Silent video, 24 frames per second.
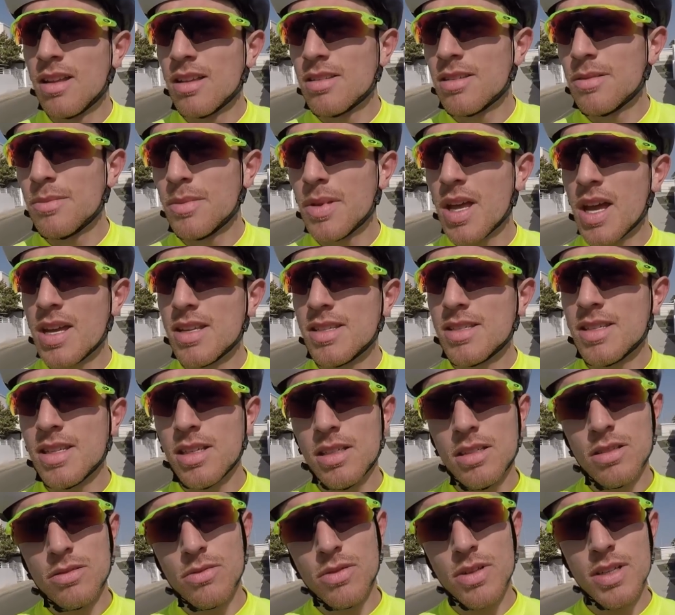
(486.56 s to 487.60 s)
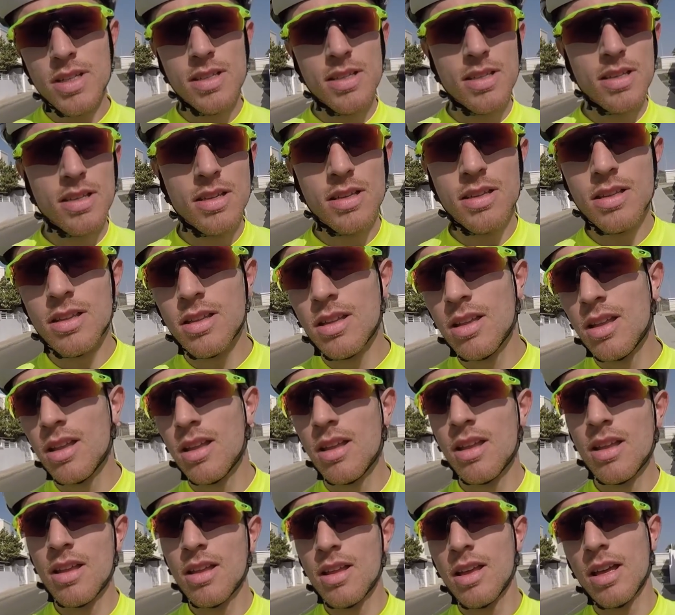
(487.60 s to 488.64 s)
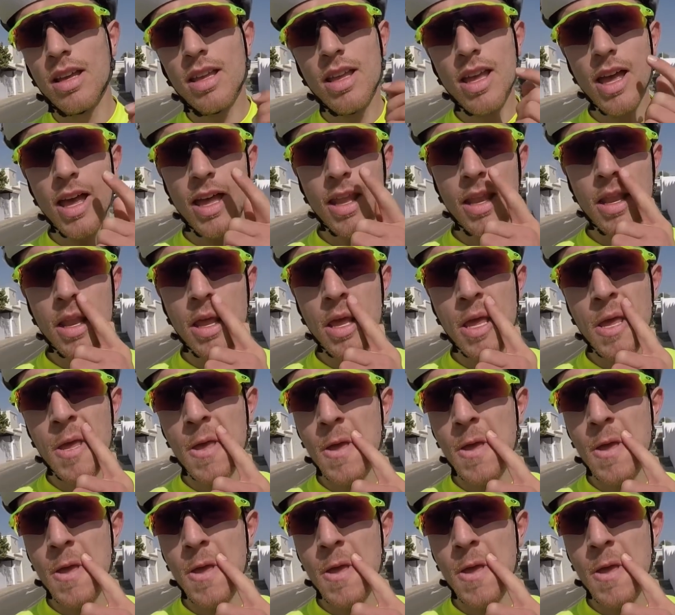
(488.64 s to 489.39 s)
some nice sceneries again,